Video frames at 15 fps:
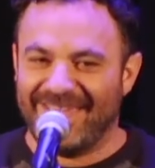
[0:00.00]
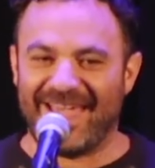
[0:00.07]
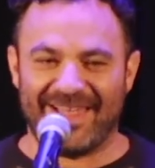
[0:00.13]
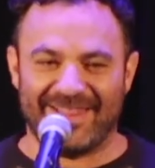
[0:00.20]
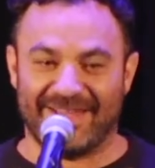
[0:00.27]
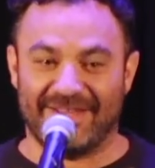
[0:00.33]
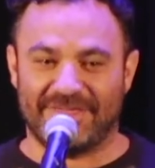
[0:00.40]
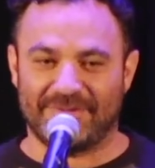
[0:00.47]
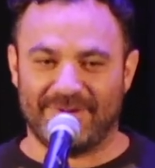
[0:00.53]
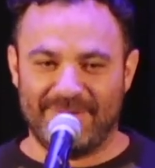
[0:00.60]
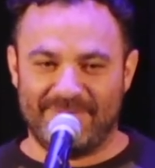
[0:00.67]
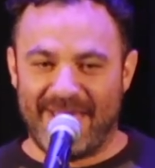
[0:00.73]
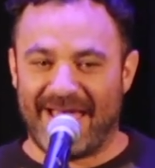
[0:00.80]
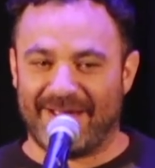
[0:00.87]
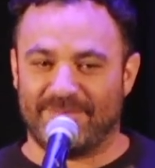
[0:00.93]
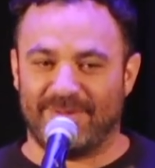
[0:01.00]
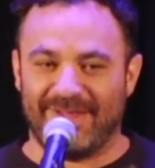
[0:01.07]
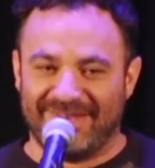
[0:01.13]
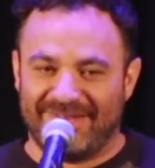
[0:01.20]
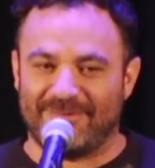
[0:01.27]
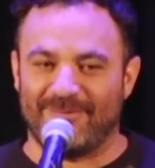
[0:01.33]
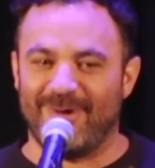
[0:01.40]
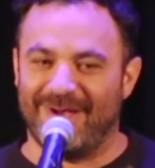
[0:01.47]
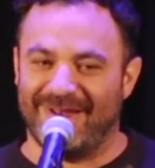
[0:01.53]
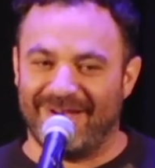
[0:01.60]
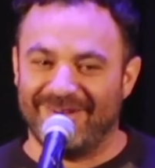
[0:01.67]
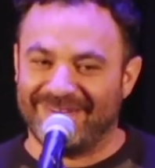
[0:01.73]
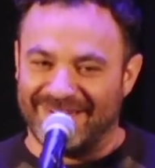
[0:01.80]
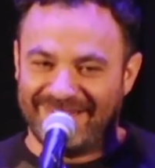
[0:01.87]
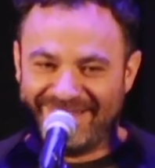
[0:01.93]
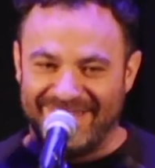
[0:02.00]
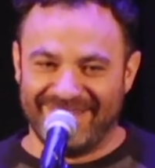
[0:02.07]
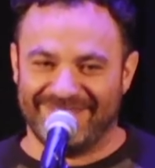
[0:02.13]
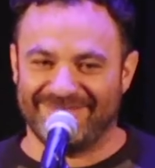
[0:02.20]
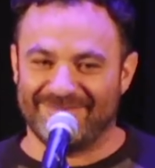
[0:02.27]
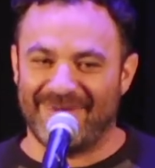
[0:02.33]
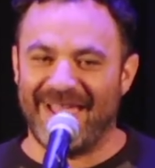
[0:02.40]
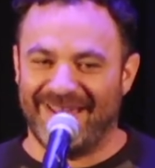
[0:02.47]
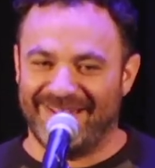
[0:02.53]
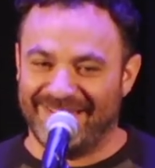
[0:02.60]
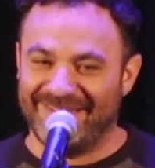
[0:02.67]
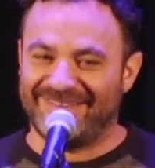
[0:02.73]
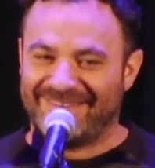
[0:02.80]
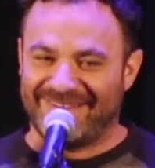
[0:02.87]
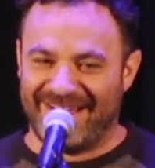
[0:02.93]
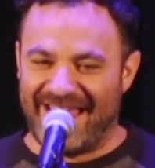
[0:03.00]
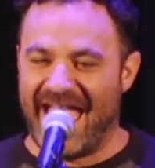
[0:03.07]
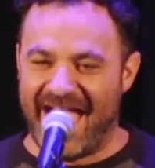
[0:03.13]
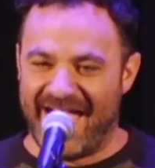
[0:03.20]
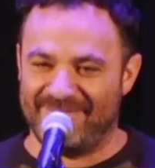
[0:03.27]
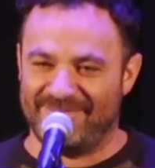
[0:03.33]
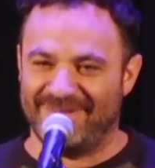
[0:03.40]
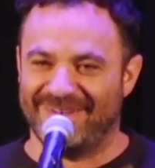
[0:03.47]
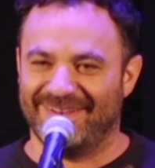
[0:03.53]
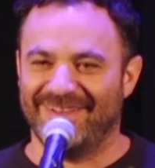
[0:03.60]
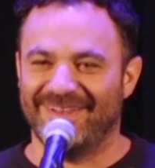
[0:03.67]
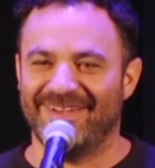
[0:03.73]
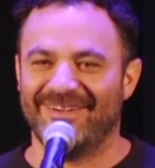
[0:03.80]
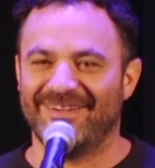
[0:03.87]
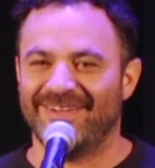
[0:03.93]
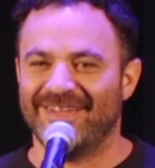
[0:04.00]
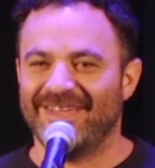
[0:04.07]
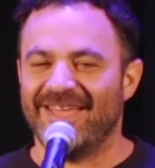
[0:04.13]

Yeah, like a 3-pack plus one. I was like, this is gonna happen, you know?